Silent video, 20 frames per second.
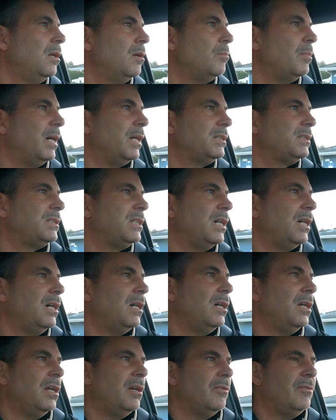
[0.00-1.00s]
But
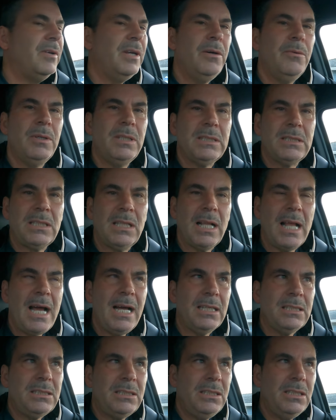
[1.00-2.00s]
if it was
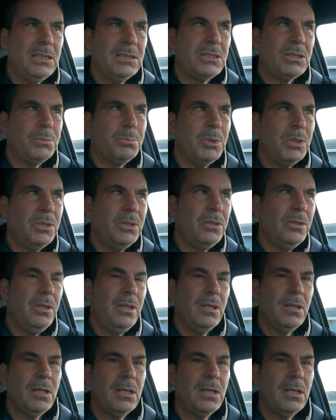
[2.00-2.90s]
glassy and smooth,